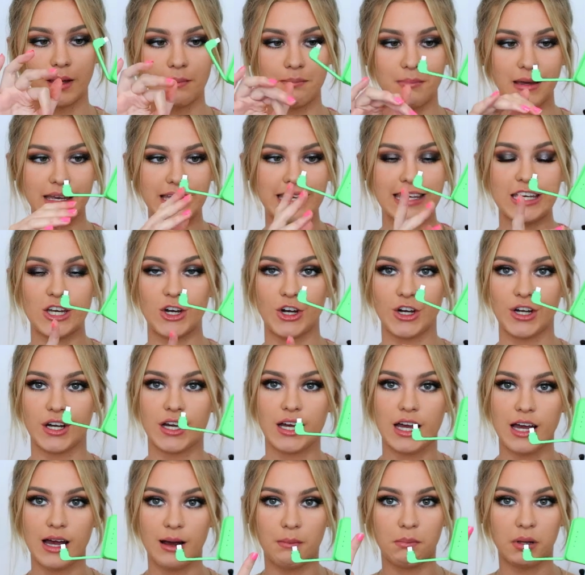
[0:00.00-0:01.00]
bit here,
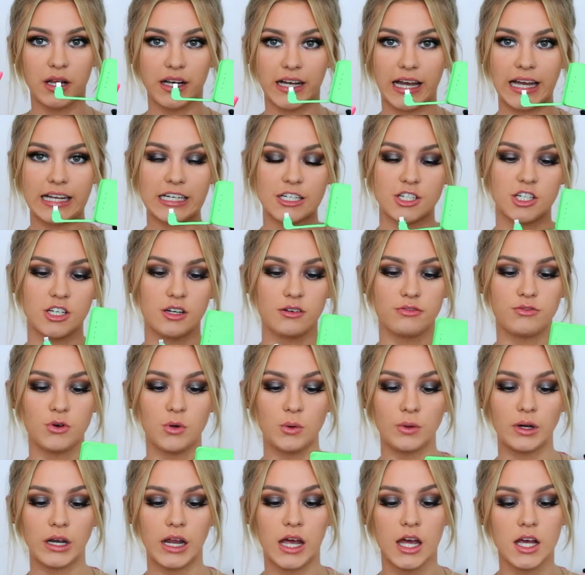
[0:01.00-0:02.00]
plug it into your
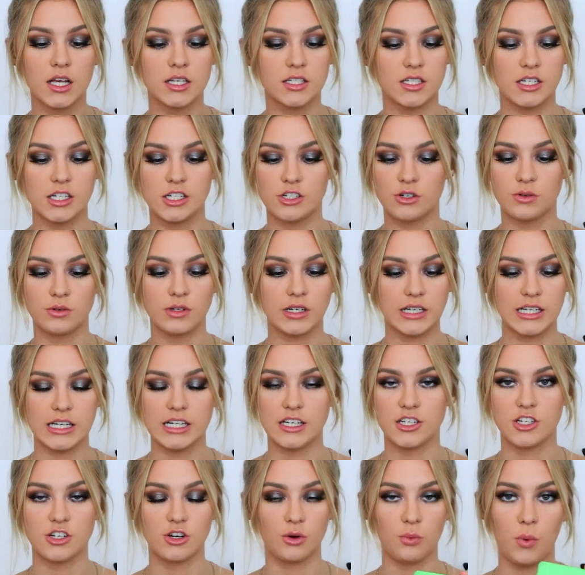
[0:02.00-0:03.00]
phone, so you don't
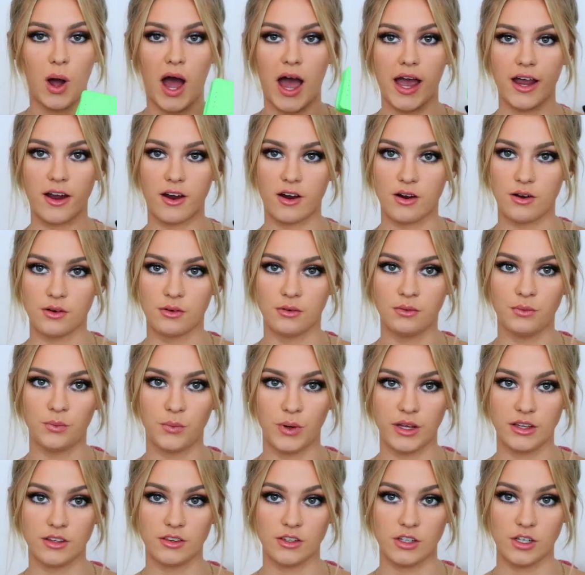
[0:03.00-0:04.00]
need your wire
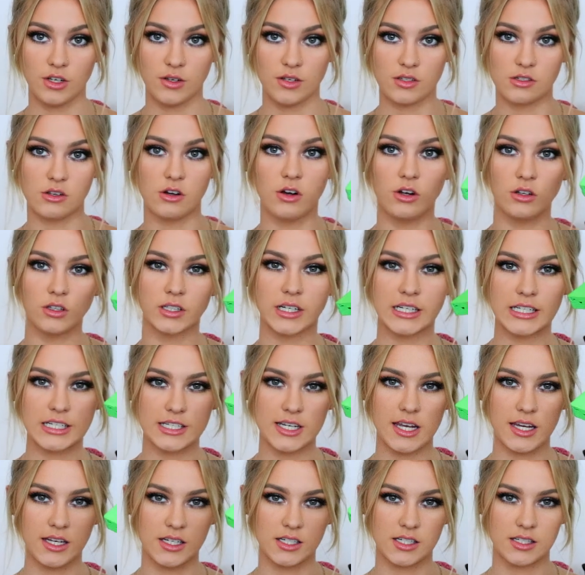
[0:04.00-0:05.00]
with you. It's all
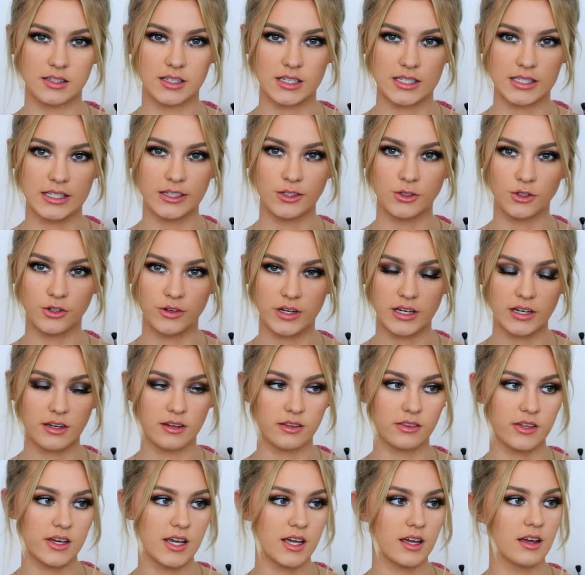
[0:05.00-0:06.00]
contained in this little green
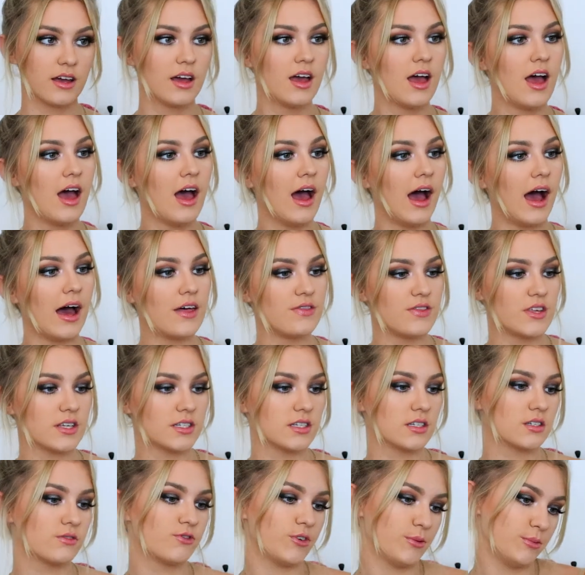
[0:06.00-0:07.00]
thing. And
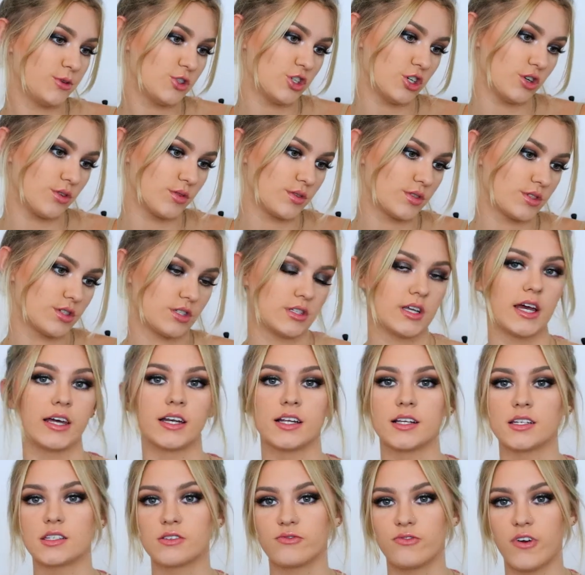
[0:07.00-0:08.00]
this is from Juice, and
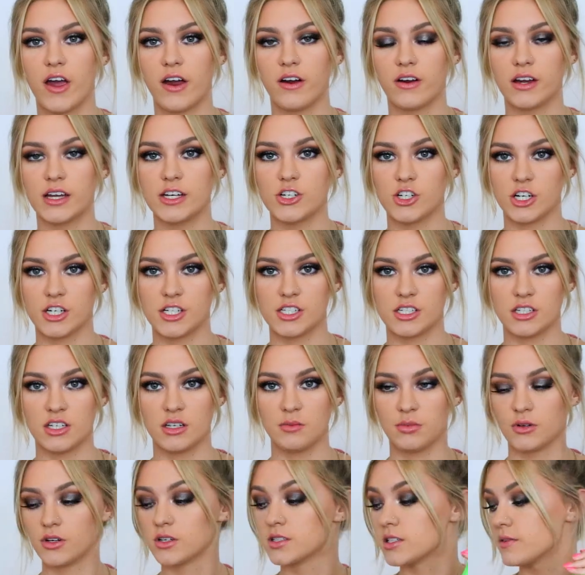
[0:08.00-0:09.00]
it's very
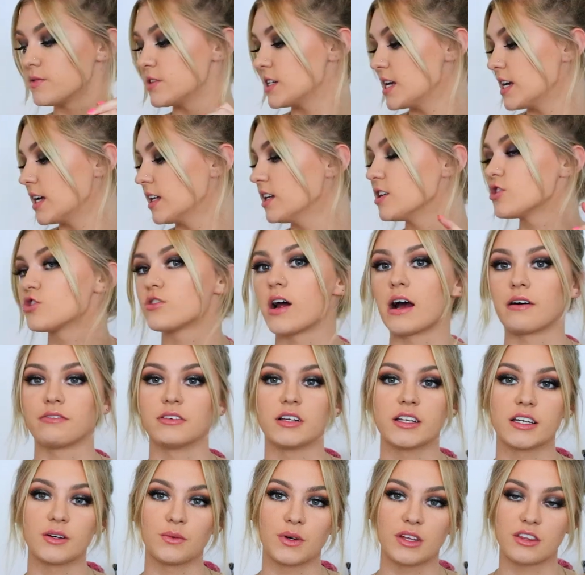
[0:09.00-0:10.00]
dirty because I've taken it
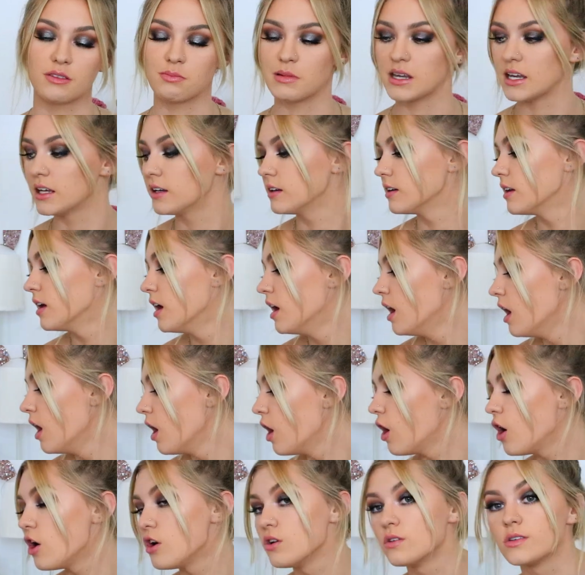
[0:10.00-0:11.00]
traveling with me and
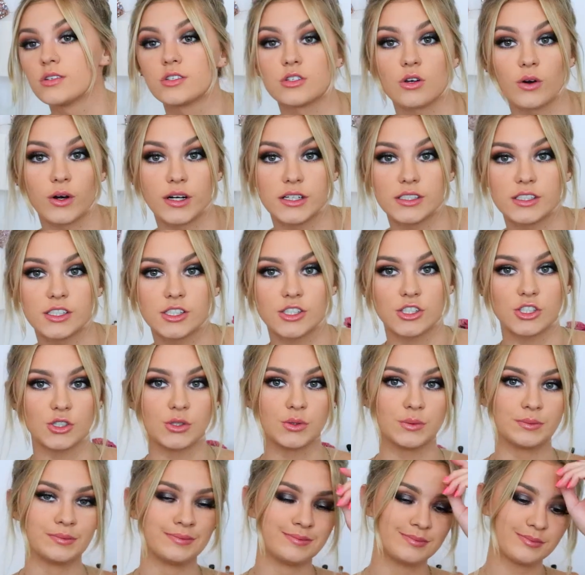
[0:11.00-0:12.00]
all sorts,
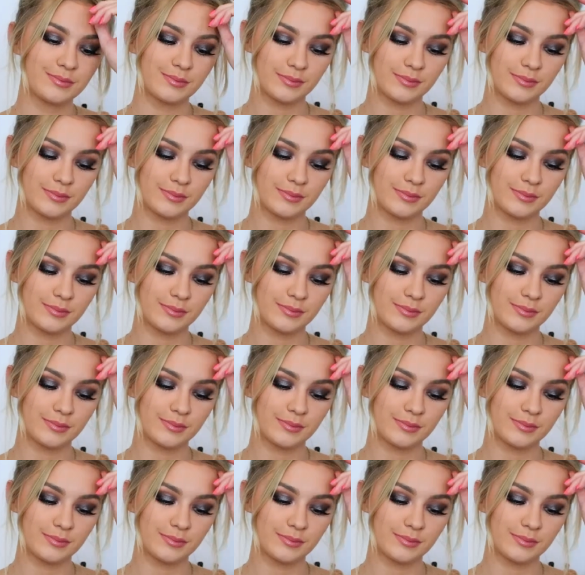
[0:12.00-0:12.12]
so